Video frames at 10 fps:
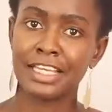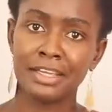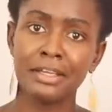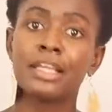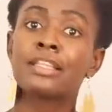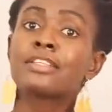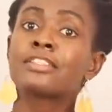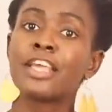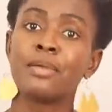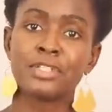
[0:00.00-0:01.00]
day at the
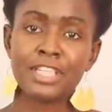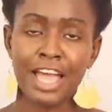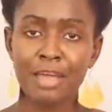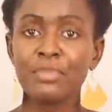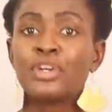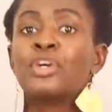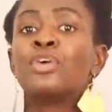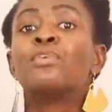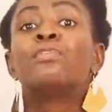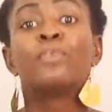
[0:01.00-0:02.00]
same time
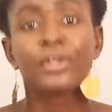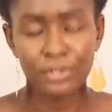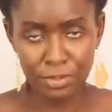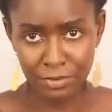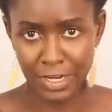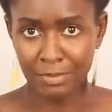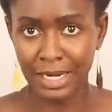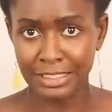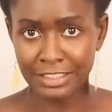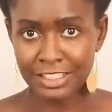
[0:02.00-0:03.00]
for three
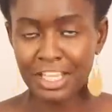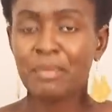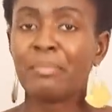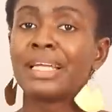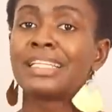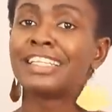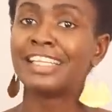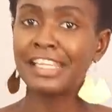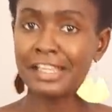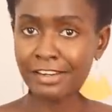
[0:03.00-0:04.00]
months. But
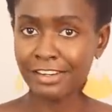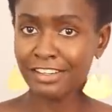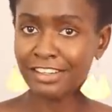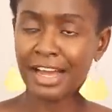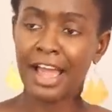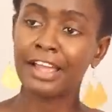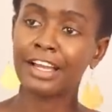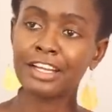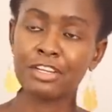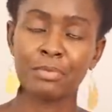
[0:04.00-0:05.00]
here I
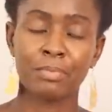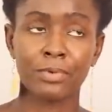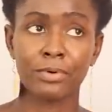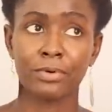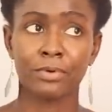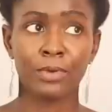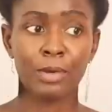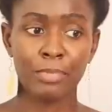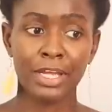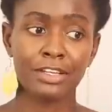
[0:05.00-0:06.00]
got a, oh,
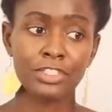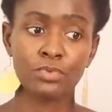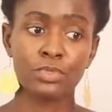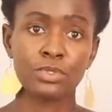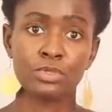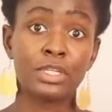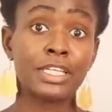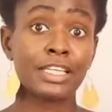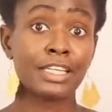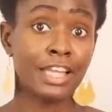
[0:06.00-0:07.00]
a package which was
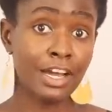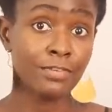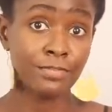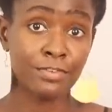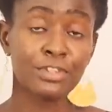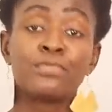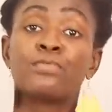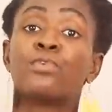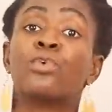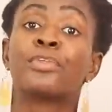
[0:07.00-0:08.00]
only enough
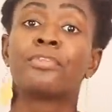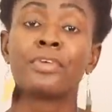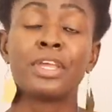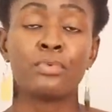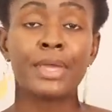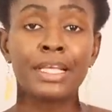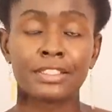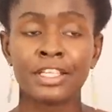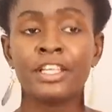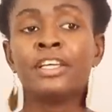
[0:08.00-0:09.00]
for three weeks.